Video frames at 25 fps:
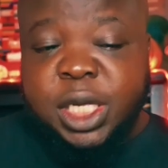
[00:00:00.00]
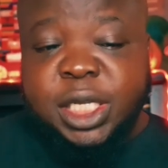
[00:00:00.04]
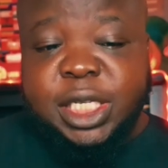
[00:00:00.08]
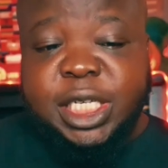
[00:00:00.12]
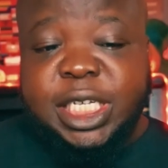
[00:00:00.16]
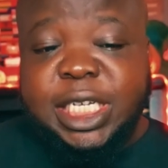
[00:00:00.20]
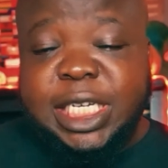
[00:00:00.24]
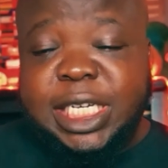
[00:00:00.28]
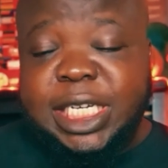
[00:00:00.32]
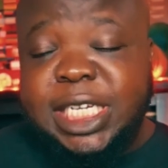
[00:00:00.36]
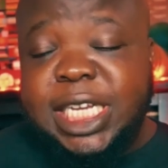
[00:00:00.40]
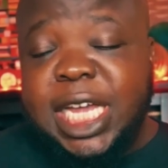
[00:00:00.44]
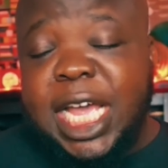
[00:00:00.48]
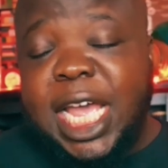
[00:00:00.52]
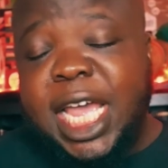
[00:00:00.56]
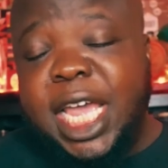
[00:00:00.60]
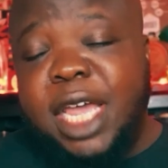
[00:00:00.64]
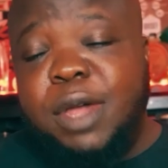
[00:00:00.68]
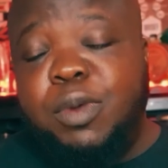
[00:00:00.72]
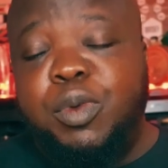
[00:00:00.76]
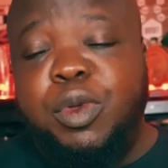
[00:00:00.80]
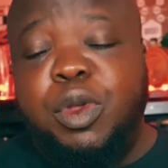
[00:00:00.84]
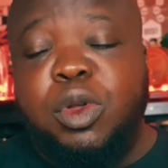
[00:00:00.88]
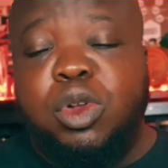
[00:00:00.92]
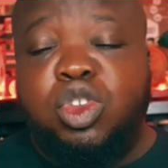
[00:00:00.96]
Today,
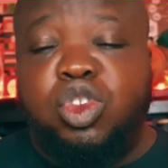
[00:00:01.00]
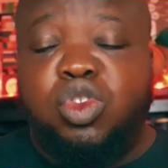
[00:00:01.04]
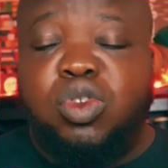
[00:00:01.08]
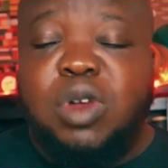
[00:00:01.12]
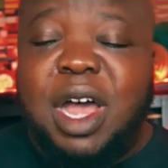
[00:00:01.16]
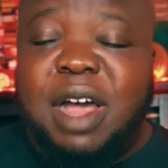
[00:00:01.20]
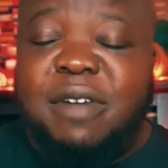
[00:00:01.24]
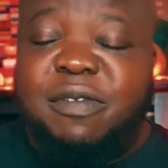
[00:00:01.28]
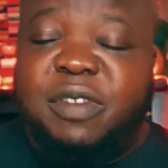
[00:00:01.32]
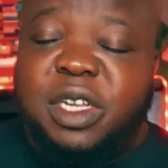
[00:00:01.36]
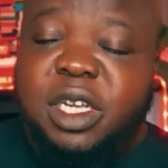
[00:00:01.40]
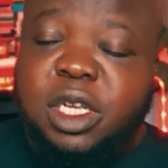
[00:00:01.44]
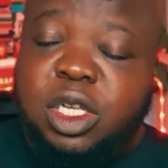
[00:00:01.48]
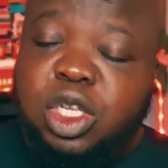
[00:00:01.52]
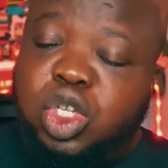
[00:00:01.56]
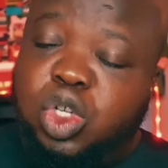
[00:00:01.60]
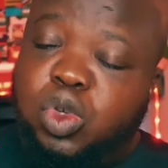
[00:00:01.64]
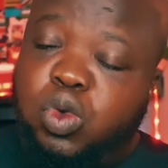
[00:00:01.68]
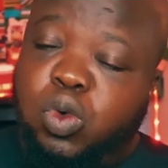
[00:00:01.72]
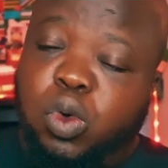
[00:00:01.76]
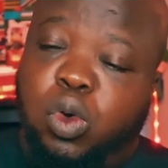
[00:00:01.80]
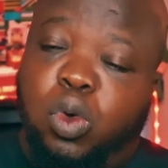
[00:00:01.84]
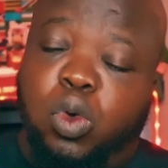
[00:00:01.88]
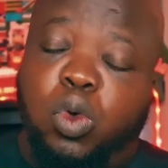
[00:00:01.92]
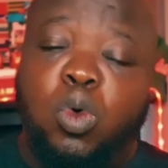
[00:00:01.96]
we are traveling
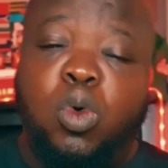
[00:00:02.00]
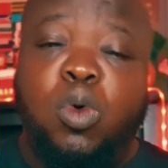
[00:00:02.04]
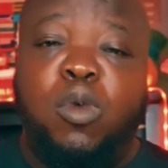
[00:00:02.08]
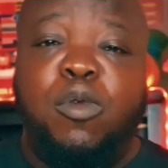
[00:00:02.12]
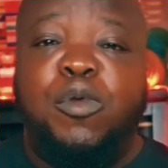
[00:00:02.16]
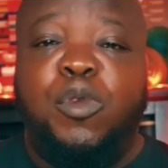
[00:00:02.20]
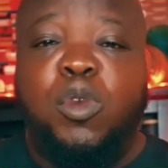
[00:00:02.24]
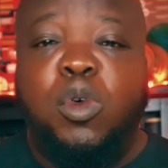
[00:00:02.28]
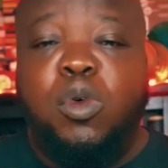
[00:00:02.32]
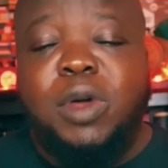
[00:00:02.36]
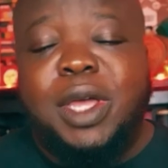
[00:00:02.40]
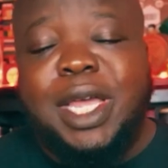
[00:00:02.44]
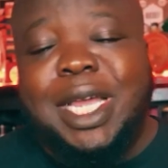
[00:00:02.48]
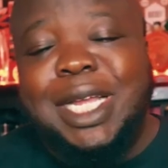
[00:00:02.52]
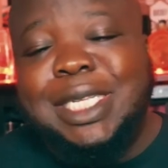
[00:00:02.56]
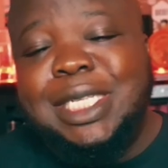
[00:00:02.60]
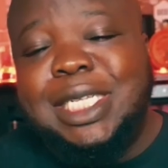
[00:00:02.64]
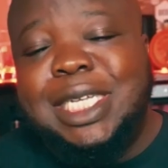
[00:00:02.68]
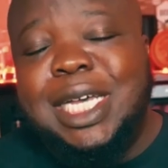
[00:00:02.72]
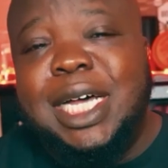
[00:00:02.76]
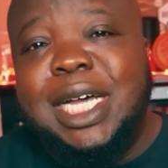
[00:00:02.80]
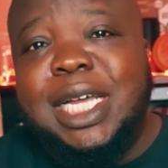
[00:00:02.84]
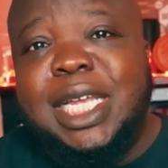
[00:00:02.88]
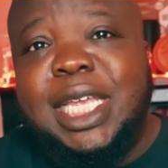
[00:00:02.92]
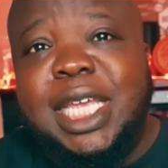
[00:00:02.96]
to Louisville,
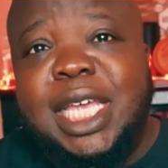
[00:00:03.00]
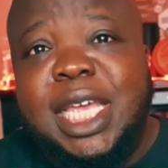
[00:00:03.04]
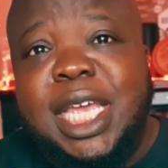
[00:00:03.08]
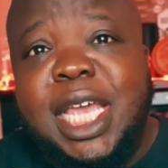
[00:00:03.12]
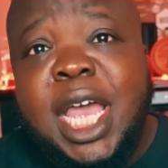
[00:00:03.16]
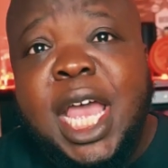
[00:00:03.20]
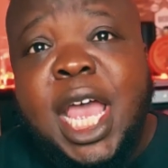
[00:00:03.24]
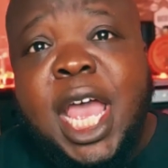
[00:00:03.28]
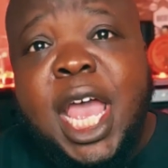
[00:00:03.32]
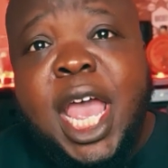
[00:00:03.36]
Kentucky,